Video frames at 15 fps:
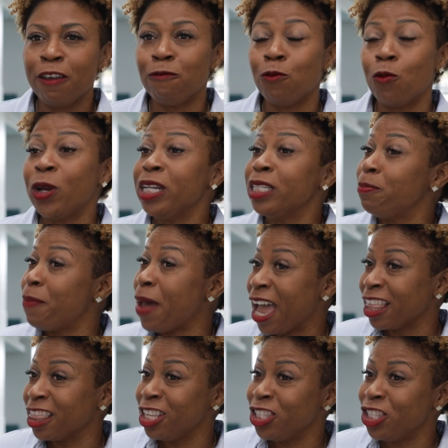What is
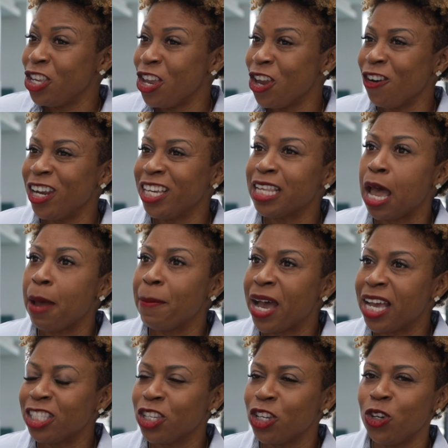back this year is our
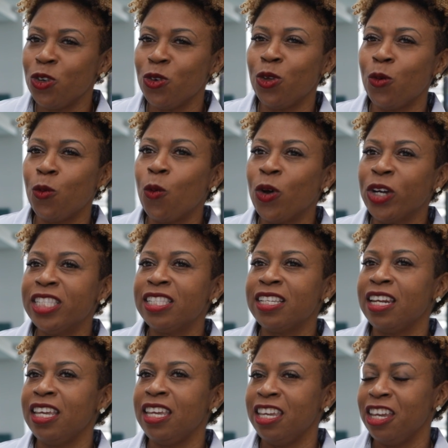Mascanu, the
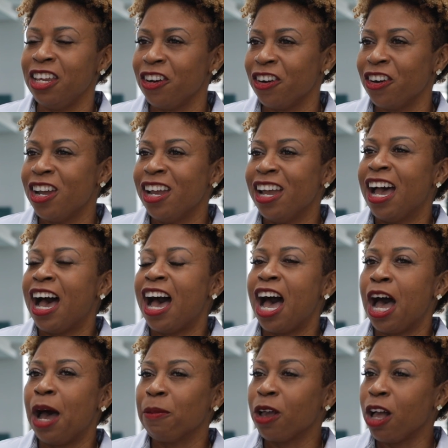once-in-a-year
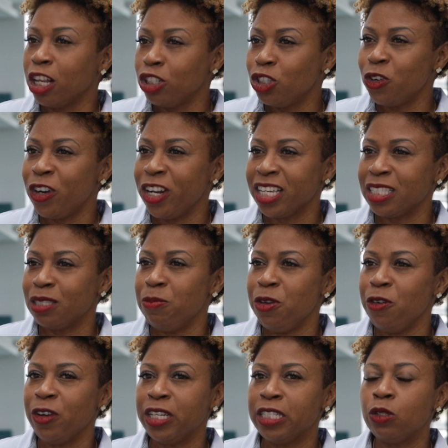cultural
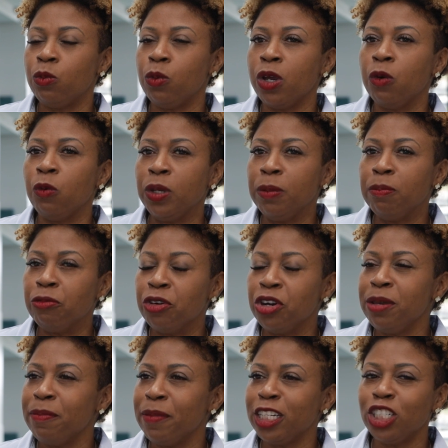experience, where we
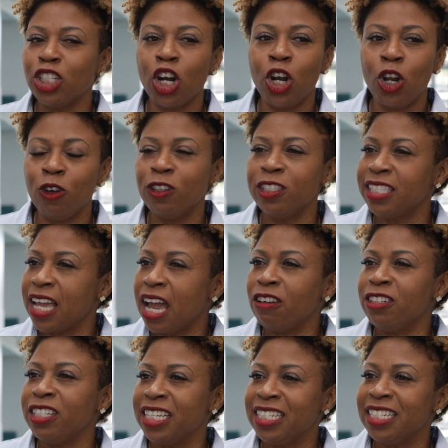pretty much close
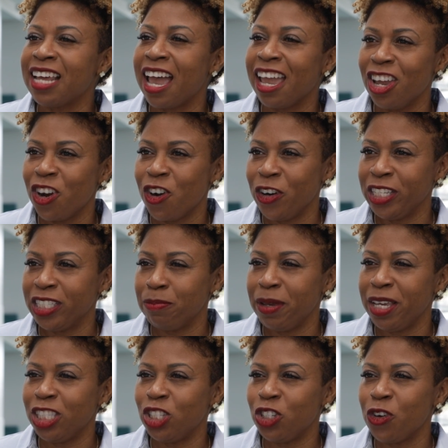down the entire Grace
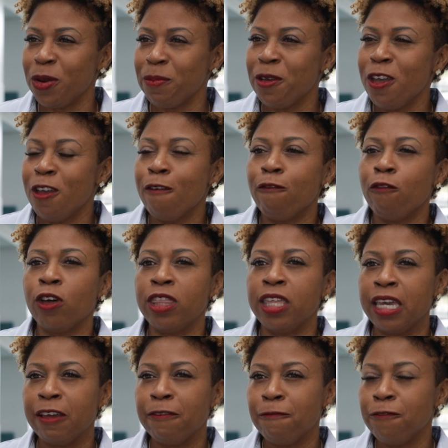Bay Strip for
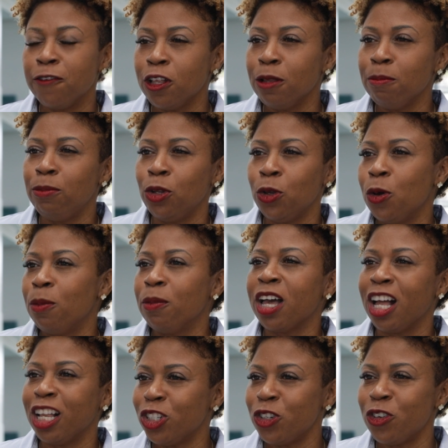the full-bloom
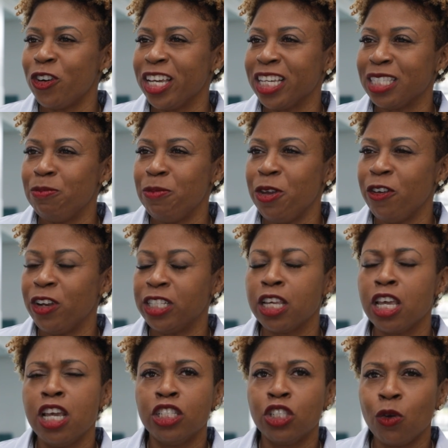cultural experience.
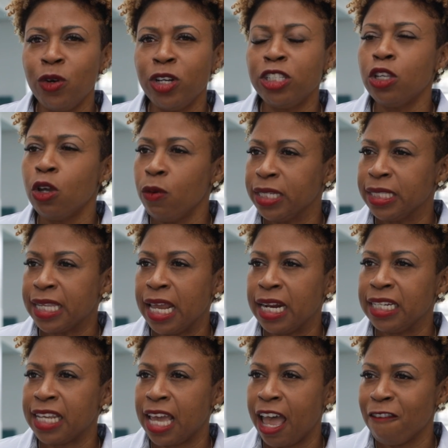So we're so excited
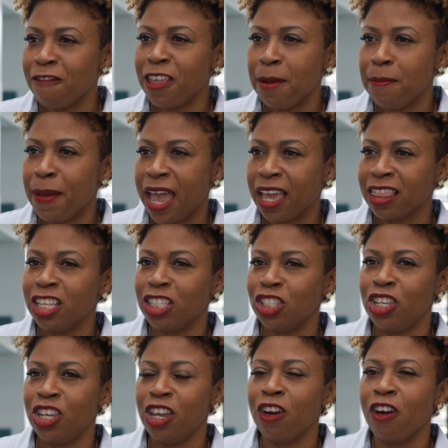to have that back
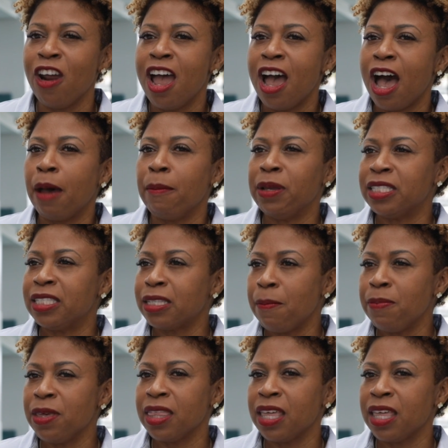this year. It's something